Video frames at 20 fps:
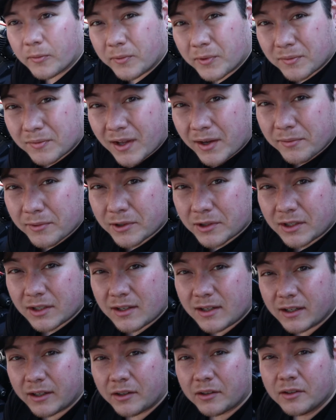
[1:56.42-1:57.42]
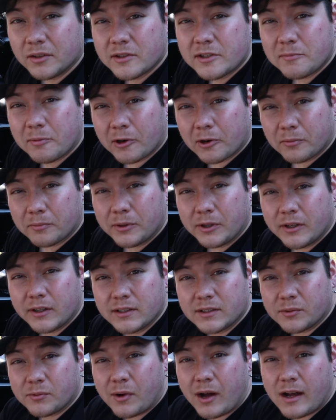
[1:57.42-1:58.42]
if you've never done spark
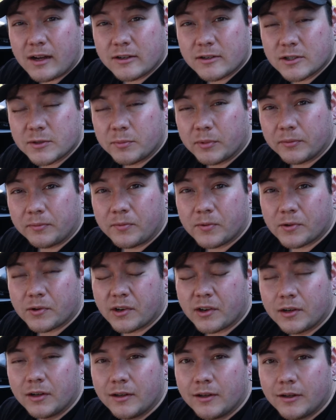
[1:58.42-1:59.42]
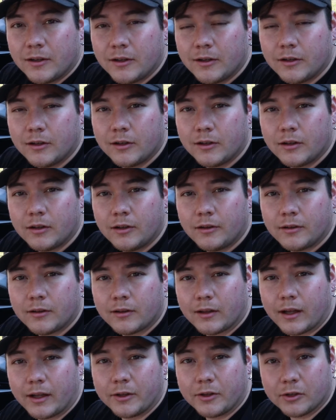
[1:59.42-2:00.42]
plugs and wires before
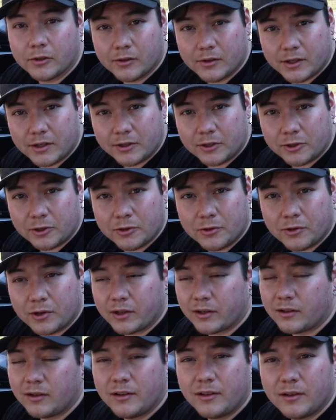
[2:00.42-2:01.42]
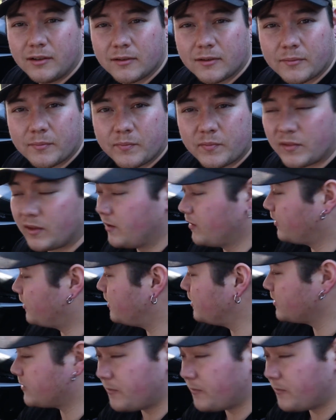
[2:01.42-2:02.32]
and you're looking to do it, this